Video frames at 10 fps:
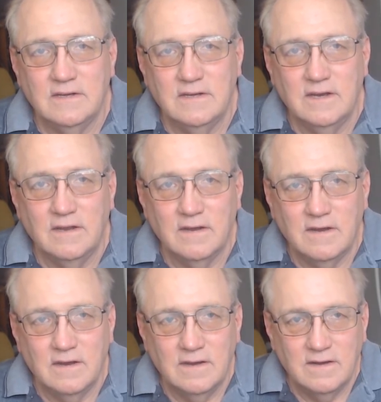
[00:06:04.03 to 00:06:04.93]
you know,
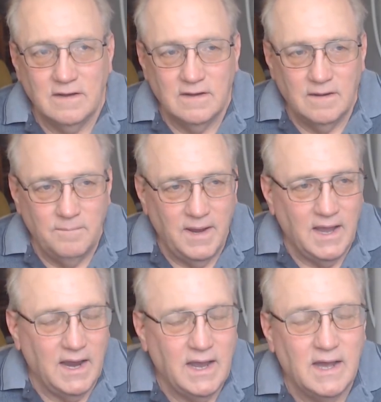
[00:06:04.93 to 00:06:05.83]
make
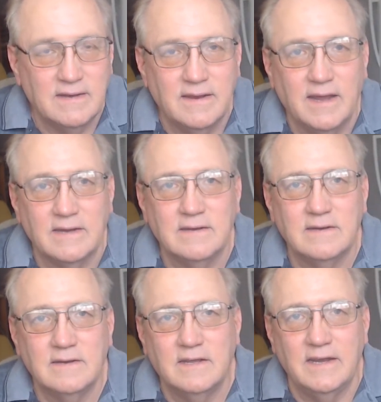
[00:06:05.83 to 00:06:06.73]
eye contact,
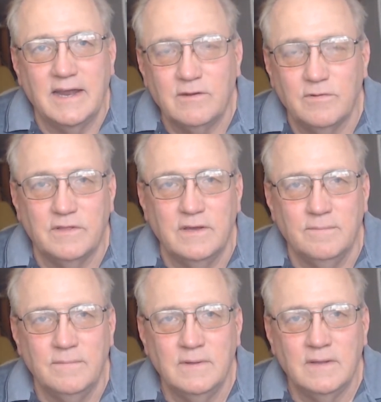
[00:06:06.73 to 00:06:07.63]
connect with them,
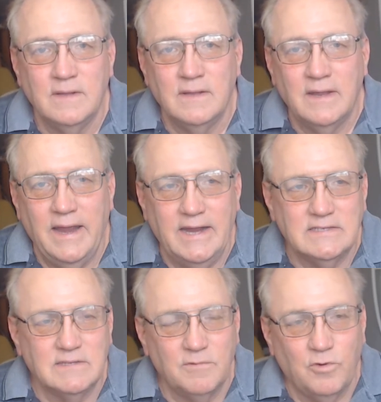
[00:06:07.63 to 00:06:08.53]
ask
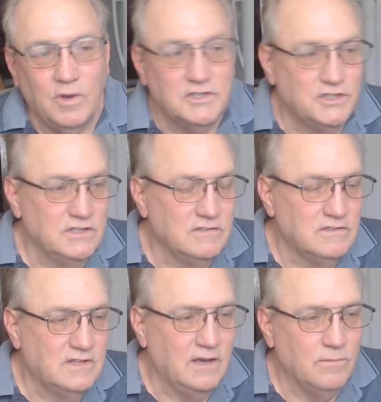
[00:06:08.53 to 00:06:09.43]
them questions
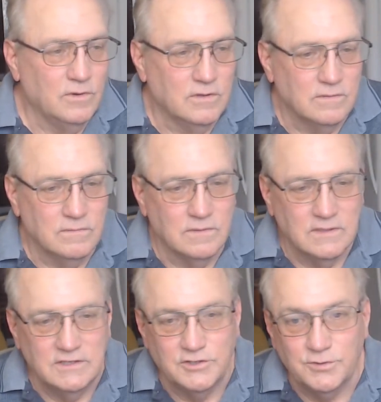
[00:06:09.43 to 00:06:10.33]
that will
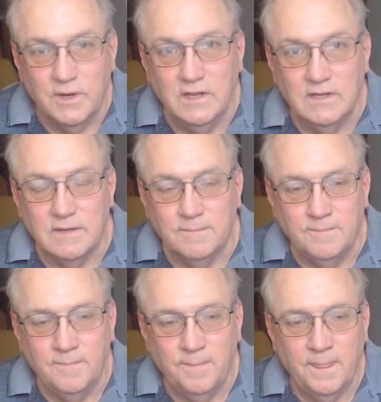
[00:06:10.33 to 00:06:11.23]
intrigue them.
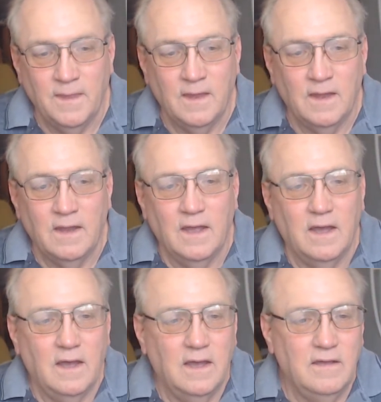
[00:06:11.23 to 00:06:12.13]

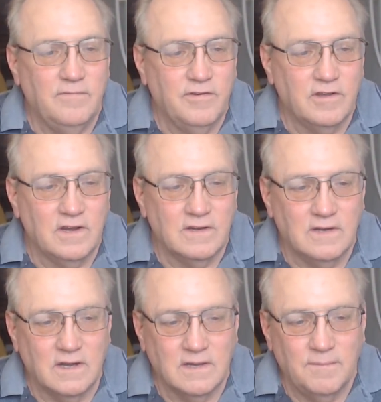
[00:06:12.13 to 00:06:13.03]
If you're going to
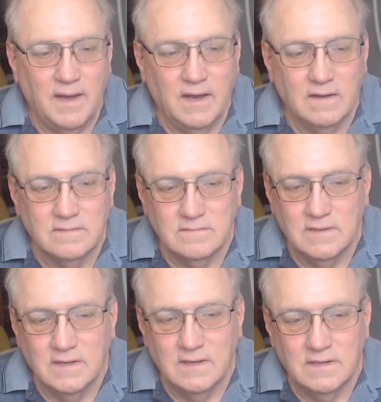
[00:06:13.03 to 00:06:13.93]
talk about
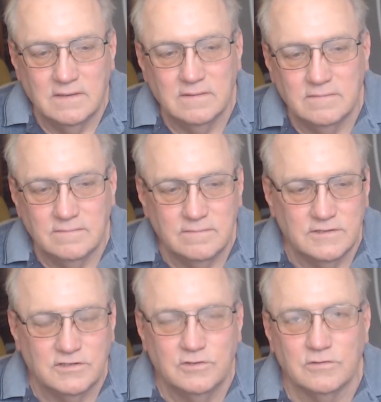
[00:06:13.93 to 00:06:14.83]
the
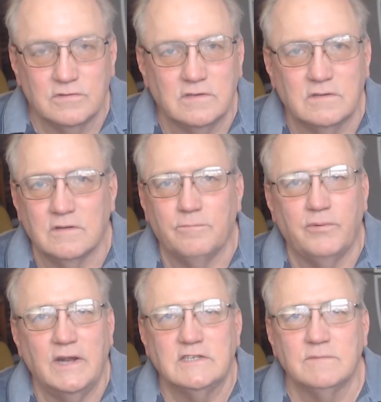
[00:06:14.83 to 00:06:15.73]
schools, the
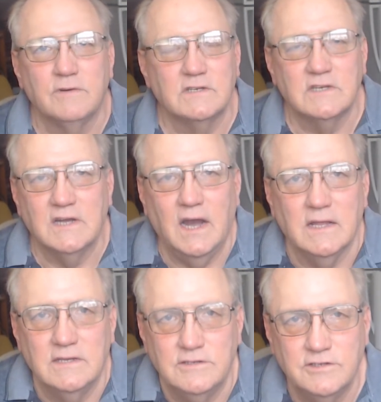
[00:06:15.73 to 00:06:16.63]
price of books in college,